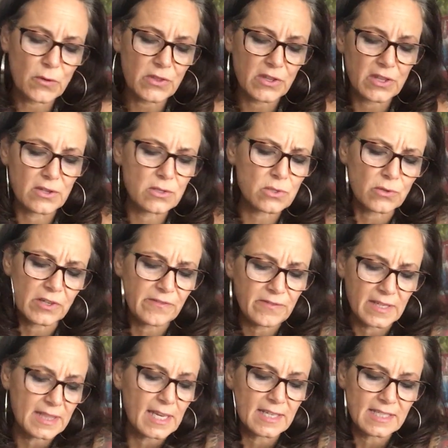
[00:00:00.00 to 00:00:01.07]
of those sort of
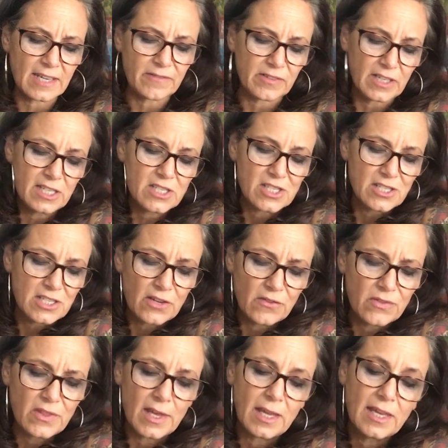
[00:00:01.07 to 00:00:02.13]
fit that definition,
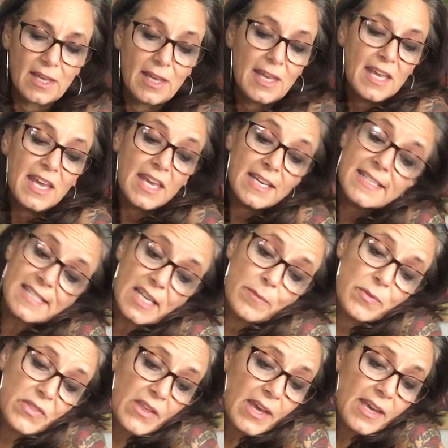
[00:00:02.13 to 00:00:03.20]
don't they?
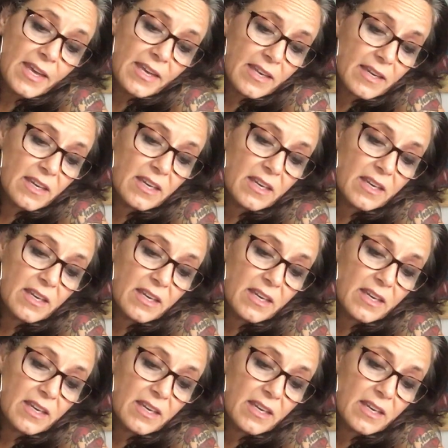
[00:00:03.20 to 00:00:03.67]
Except that